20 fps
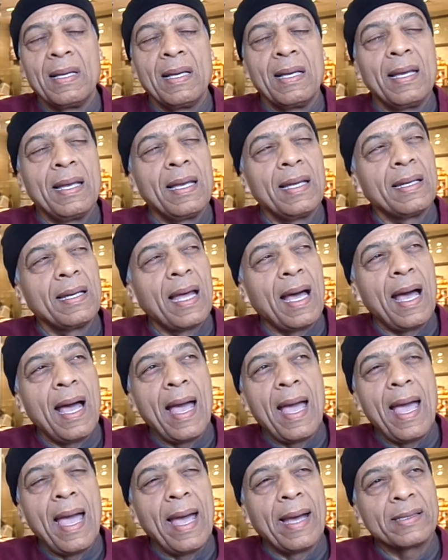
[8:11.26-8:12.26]
And I
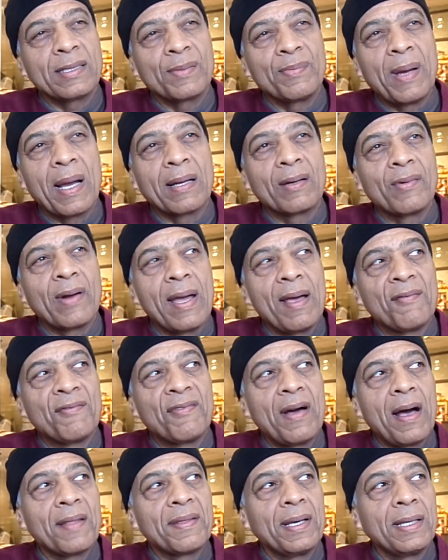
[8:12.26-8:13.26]
asked my
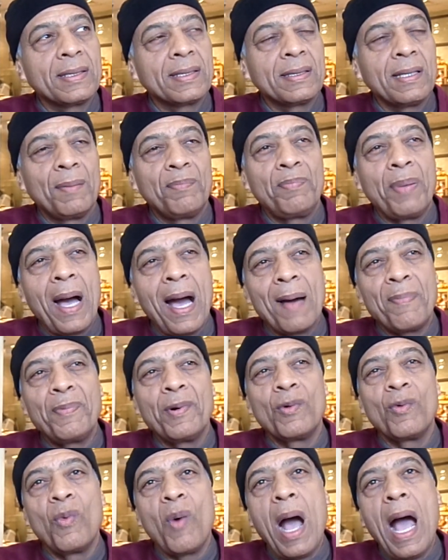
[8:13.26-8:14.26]
grandfather, I said, Papa,
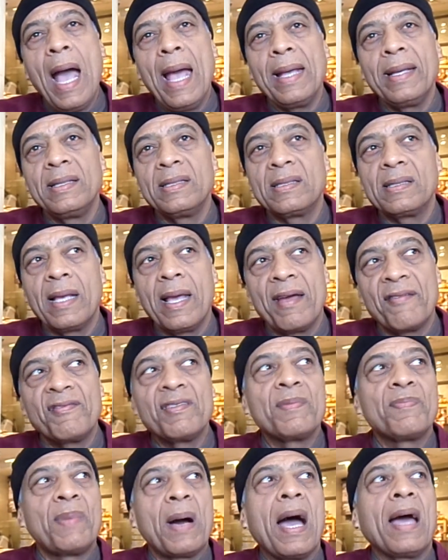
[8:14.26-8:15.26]
why is
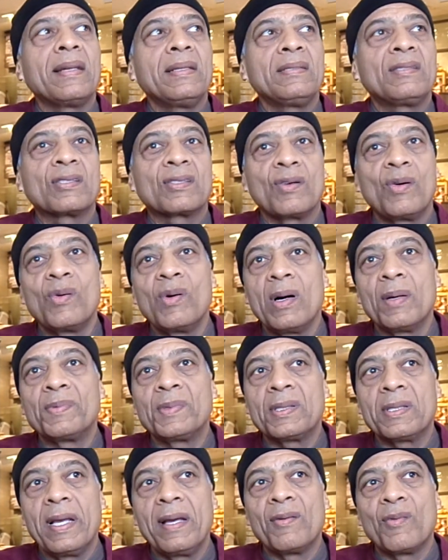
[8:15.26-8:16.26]
everybody so
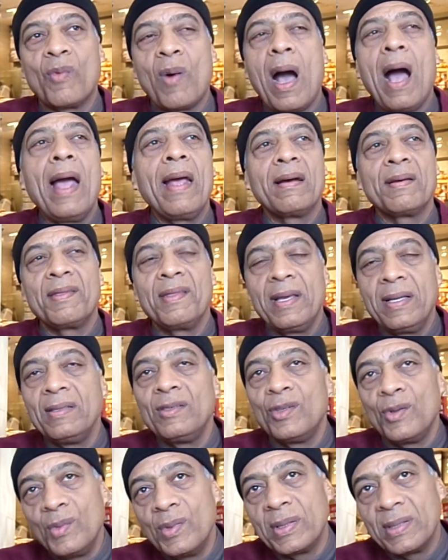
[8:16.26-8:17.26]
upset? Why are they
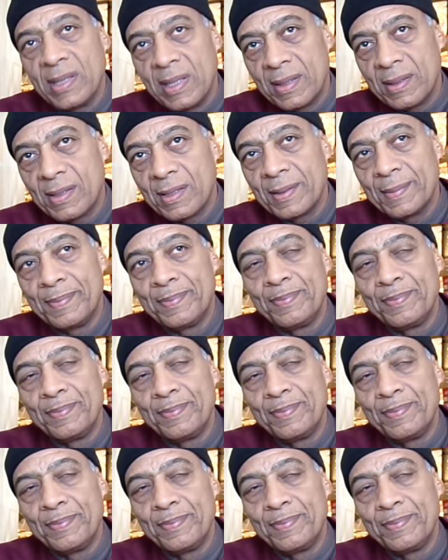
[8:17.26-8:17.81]
doing this?